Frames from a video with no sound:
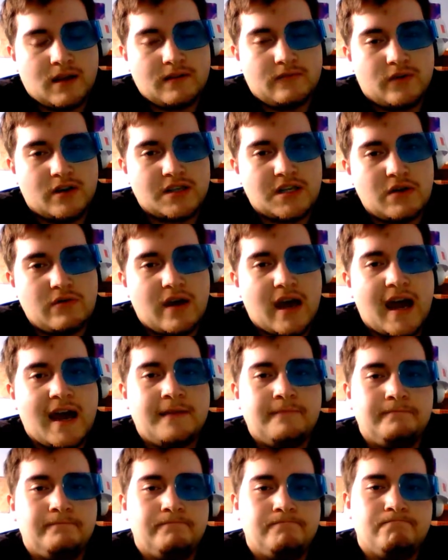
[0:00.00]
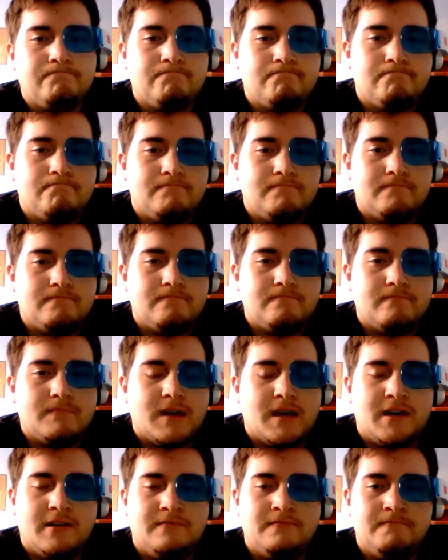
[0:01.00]
Rescue Cat,
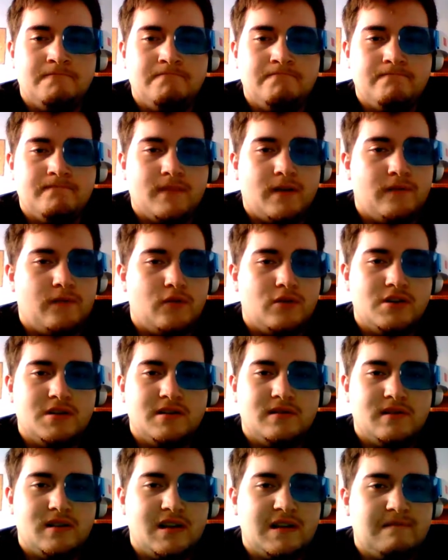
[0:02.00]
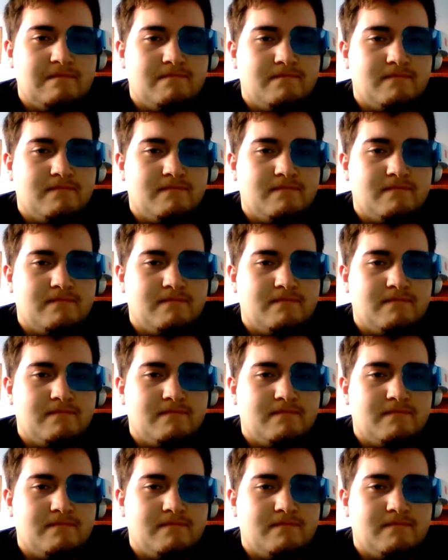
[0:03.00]
and unfortunately,